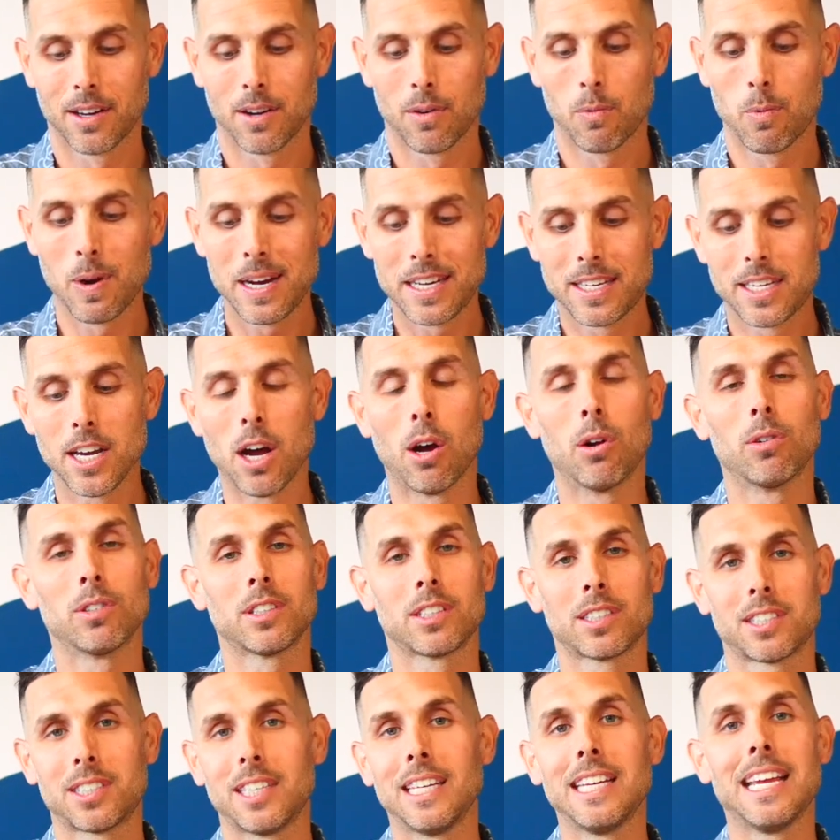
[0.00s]
we don't
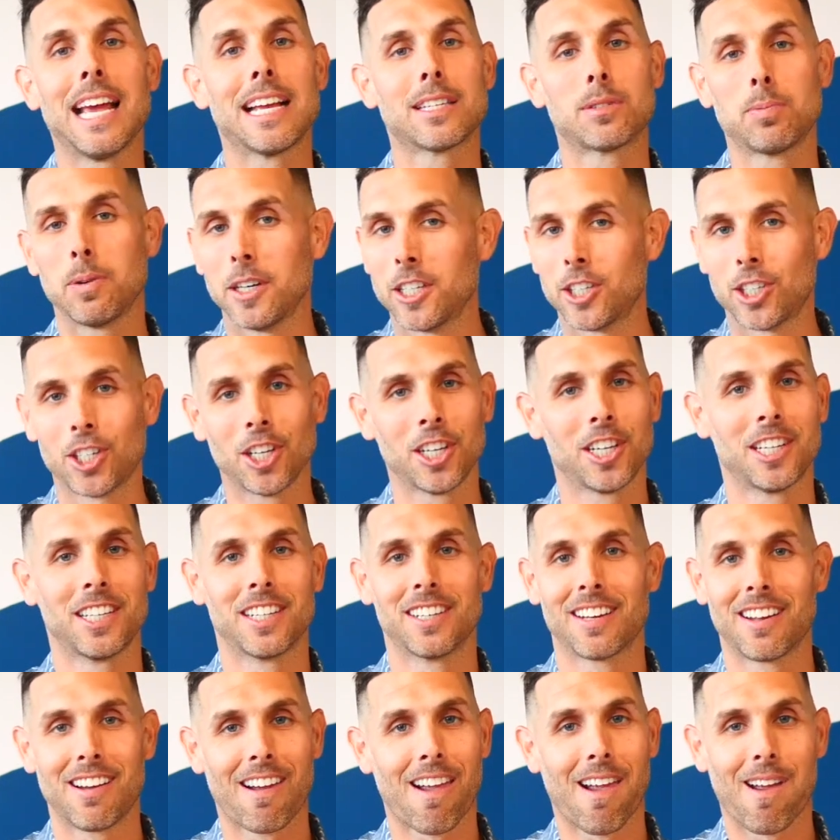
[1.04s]
see as we should.
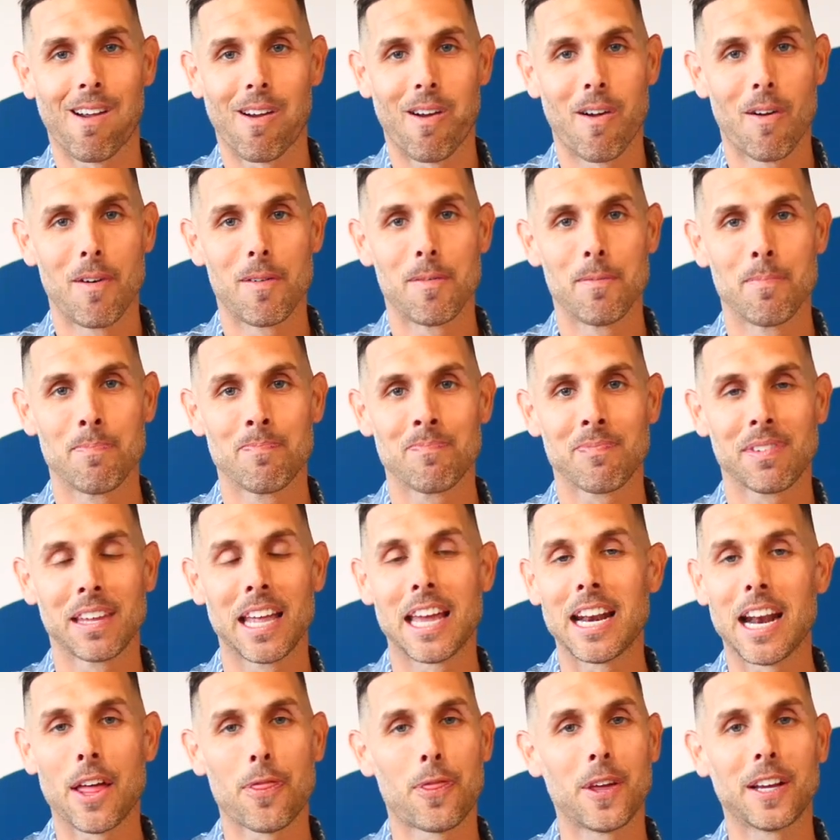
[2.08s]

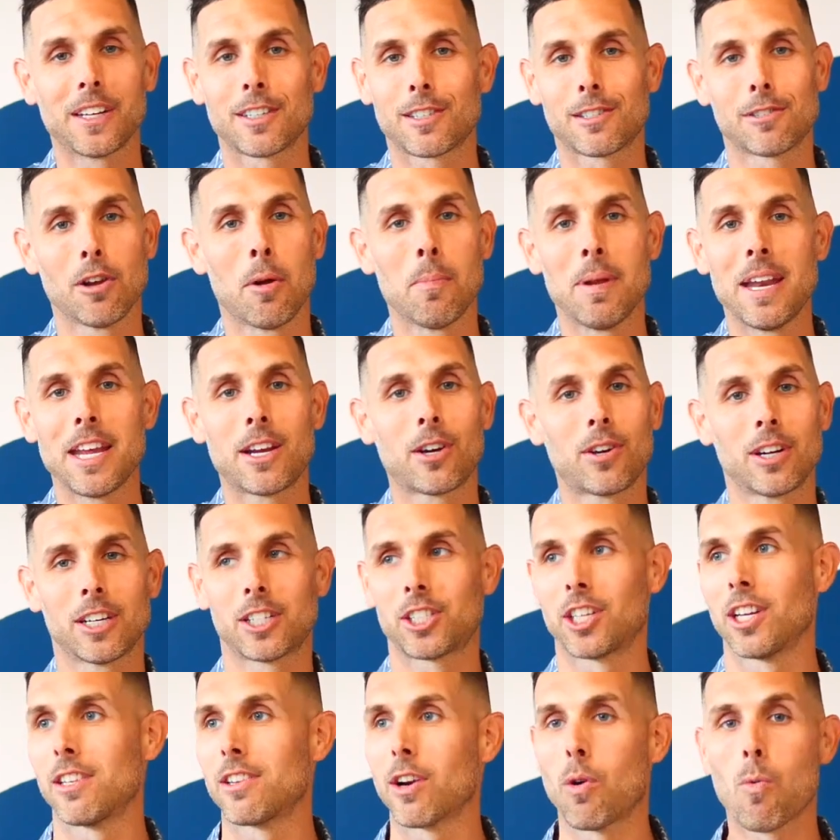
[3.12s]
And I think so many
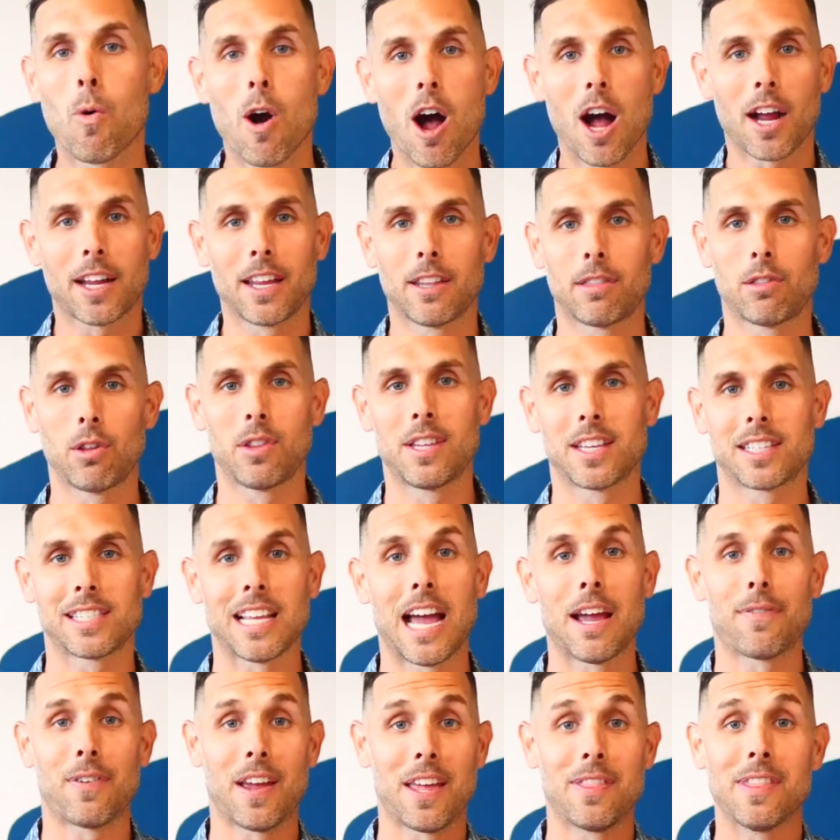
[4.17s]
Christians are walking through this
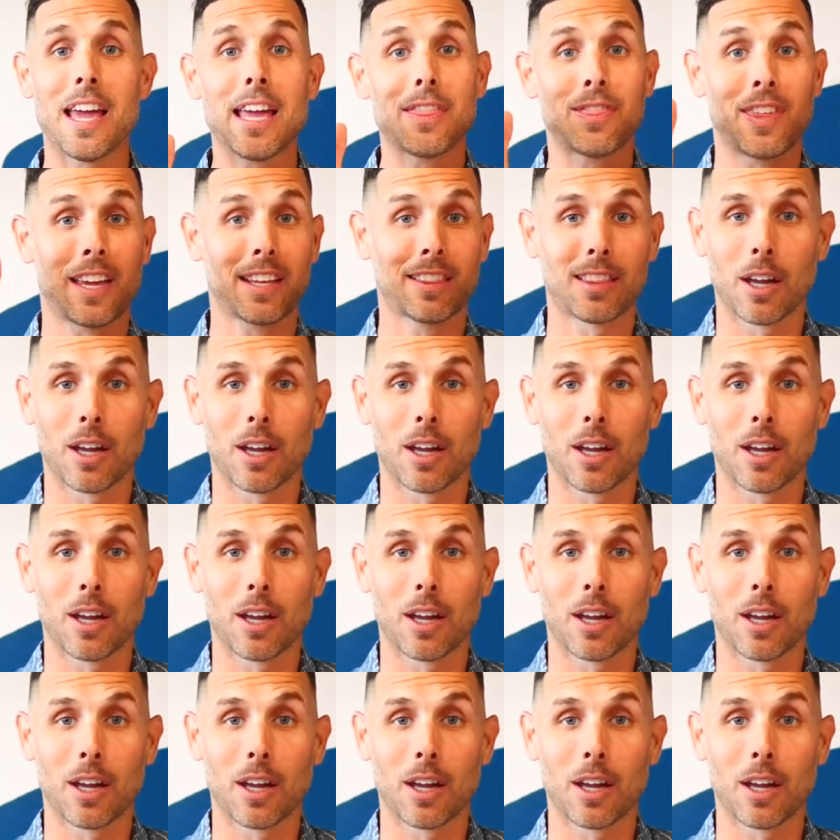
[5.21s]
life and they think